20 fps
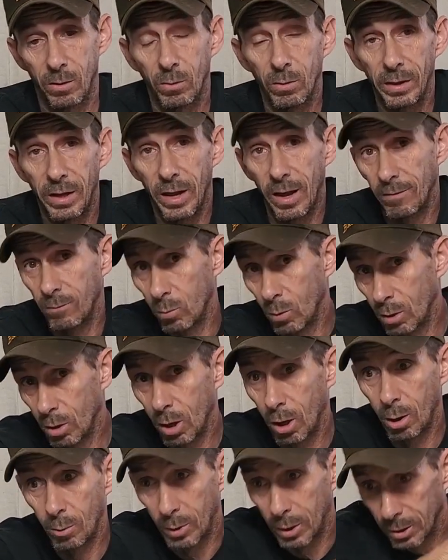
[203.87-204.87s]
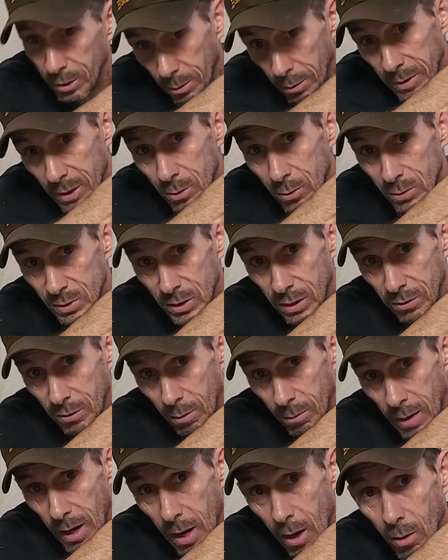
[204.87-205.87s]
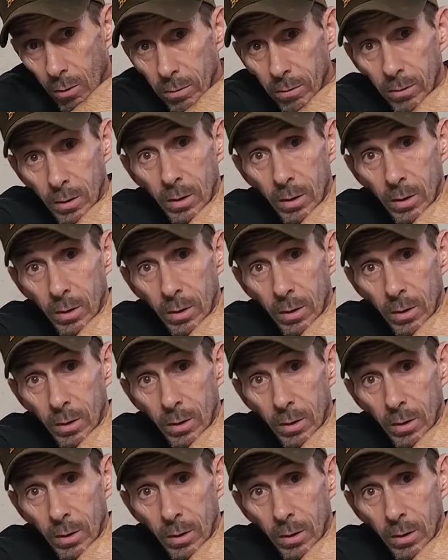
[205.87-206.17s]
only have one arm are going to be using their mouth,